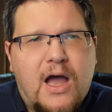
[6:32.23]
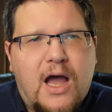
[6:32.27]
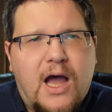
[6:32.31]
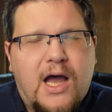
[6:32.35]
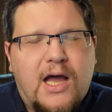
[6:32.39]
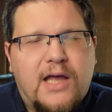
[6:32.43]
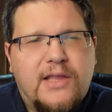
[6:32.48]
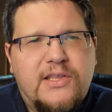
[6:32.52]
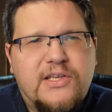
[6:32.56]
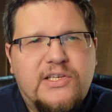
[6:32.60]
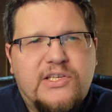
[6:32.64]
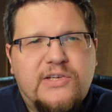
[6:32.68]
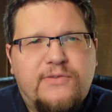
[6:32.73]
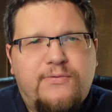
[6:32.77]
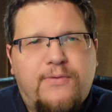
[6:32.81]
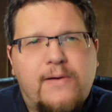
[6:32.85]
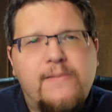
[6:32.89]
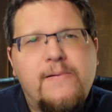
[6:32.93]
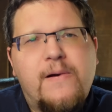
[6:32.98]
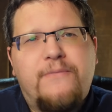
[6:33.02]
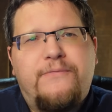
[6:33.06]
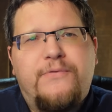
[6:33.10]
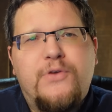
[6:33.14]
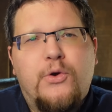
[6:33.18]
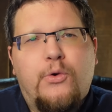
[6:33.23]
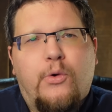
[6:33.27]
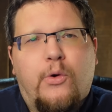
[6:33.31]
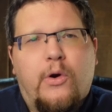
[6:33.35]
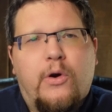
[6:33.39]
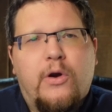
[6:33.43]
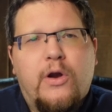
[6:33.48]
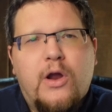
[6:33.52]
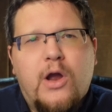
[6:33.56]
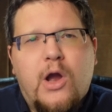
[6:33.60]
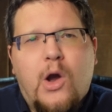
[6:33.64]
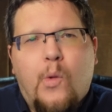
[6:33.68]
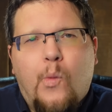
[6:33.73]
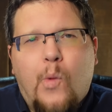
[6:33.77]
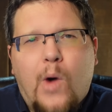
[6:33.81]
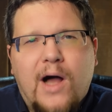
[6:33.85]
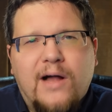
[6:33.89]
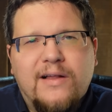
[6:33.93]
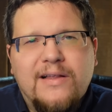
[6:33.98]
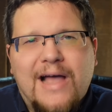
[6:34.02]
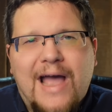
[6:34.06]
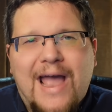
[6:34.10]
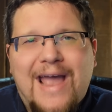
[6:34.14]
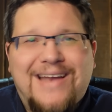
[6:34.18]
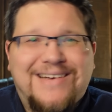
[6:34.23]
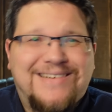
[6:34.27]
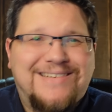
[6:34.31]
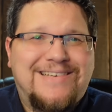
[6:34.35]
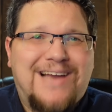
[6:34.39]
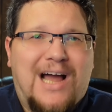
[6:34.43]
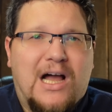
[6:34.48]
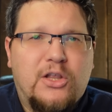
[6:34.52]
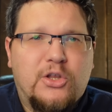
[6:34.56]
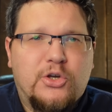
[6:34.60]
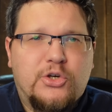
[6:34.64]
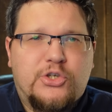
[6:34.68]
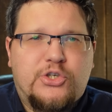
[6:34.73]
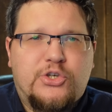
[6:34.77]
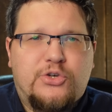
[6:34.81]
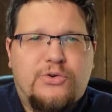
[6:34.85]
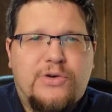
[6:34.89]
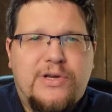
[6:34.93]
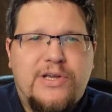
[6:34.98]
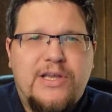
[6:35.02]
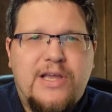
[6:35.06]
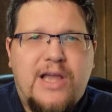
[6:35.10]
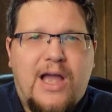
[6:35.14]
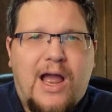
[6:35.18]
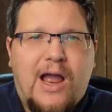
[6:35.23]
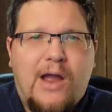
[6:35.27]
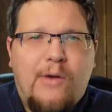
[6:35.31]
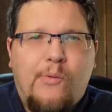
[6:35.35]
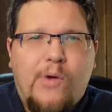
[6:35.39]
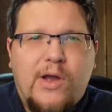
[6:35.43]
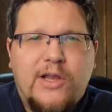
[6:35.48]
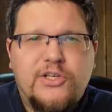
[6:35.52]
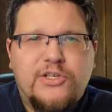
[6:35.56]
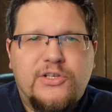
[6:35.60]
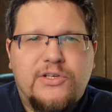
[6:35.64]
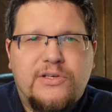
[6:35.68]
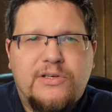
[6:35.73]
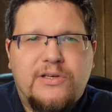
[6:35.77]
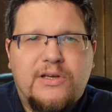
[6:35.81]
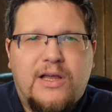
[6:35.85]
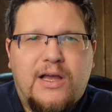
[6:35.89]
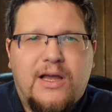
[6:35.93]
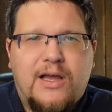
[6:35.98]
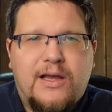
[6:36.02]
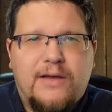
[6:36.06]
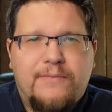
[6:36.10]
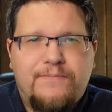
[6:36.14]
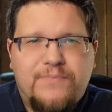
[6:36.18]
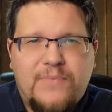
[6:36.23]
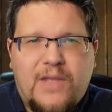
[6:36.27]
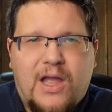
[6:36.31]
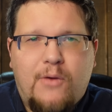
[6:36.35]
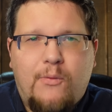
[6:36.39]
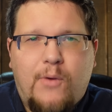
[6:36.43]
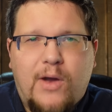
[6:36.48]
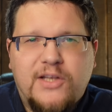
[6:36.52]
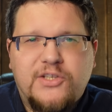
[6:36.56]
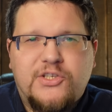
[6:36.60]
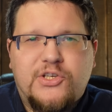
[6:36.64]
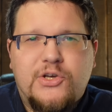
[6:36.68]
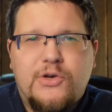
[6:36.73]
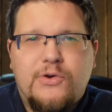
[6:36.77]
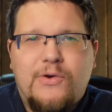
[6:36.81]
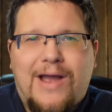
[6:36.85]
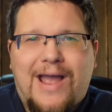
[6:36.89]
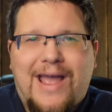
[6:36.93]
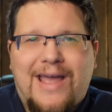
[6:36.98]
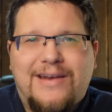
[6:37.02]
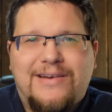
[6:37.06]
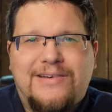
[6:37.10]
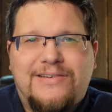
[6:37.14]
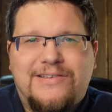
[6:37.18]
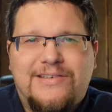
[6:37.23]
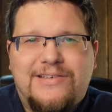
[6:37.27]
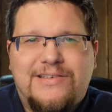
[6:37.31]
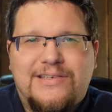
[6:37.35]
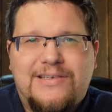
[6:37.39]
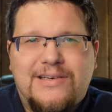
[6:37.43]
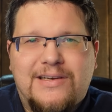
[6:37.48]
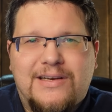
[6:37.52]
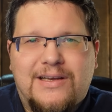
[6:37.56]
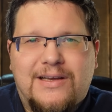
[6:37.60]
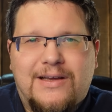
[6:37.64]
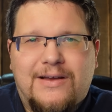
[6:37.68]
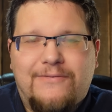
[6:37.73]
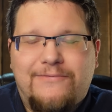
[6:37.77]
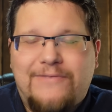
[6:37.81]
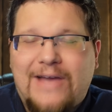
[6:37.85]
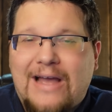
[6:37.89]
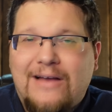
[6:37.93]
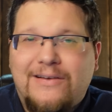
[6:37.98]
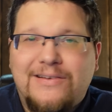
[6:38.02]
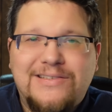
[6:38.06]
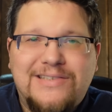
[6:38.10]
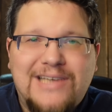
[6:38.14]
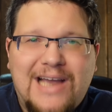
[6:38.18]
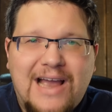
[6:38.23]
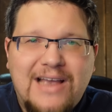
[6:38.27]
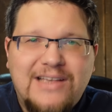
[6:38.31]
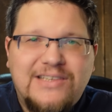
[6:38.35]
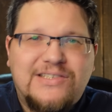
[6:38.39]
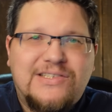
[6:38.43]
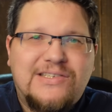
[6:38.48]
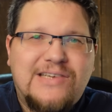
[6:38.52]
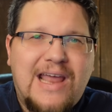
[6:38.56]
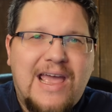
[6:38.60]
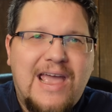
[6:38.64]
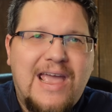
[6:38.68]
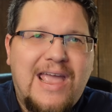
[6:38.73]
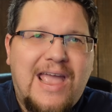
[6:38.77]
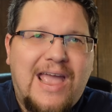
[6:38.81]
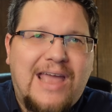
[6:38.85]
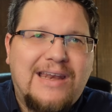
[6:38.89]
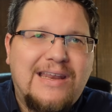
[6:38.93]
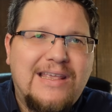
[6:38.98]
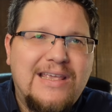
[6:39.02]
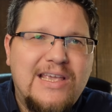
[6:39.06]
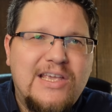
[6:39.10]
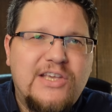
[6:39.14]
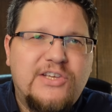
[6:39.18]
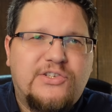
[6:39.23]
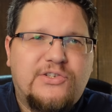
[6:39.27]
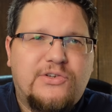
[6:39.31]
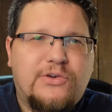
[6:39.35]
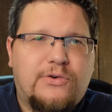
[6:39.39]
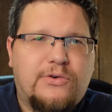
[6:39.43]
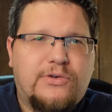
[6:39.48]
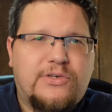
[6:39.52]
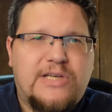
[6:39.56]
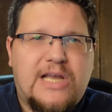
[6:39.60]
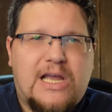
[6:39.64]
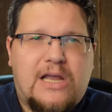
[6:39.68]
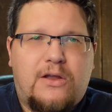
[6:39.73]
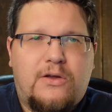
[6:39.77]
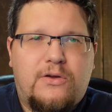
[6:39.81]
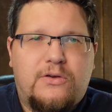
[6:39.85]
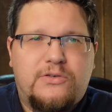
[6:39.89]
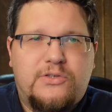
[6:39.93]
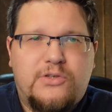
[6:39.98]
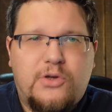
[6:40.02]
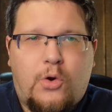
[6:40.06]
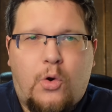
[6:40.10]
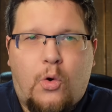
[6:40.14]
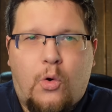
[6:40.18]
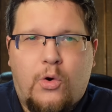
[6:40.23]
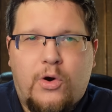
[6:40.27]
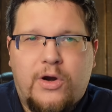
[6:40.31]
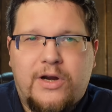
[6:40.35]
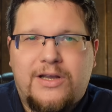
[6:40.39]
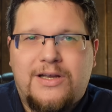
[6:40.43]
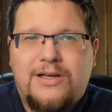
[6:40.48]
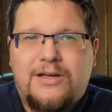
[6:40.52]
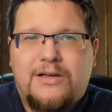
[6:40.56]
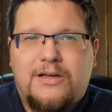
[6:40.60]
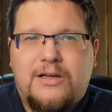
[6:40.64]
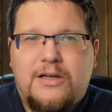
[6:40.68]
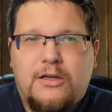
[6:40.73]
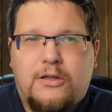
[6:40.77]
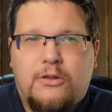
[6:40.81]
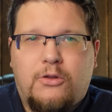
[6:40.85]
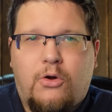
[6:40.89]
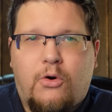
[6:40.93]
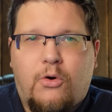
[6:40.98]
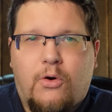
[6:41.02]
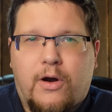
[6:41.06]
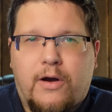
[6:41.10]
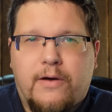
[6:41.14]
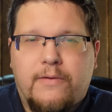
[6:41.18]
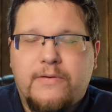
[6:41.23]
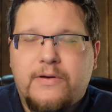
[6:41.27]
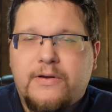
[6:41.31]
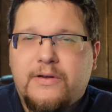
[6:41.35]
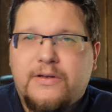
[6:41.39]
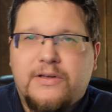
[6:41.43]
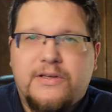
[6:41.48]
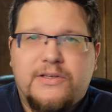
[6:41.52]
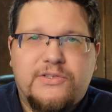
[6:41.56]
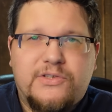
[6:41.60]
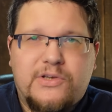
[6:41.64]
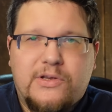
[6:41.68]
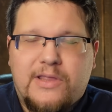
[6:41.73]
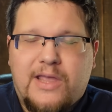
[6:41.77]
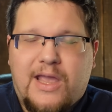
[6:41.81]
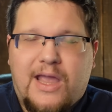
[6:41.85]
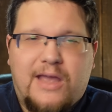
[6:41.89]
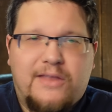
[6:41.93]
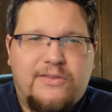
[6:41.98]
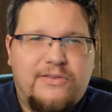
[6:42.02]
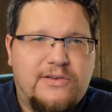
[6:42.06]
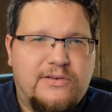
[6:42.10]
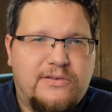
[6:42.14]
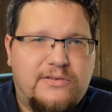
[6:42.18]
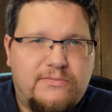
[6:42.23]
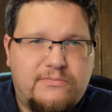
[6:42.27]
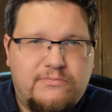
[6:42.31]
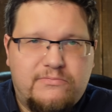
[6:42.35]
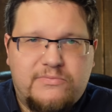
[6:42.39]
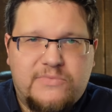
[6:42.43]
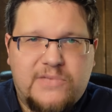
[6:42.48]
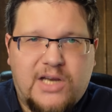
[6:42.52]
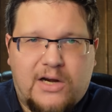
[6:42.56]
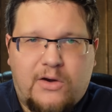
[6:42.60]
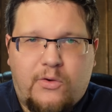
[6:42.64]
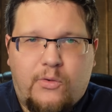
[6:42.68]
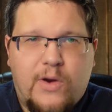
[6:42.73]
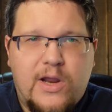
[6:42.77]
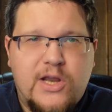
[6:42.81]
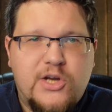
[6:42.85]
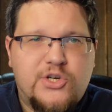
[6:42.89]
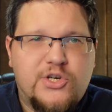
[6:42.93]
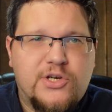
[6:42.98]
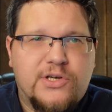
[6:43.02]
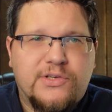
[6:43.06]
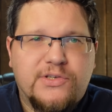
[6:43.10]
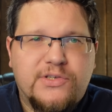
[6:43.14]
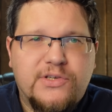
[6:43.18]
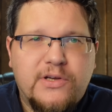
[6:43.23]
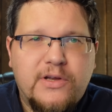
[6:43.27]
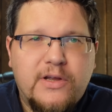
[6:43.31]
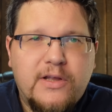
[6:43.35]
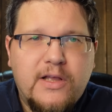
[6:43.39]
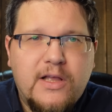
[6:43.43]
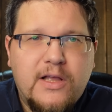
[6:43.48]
Uh, this is from a viewer. While at Dollar Tree, I went um, I went to had. Uh, Valentine's Day and Easter dec decor galore. So they had the decorations.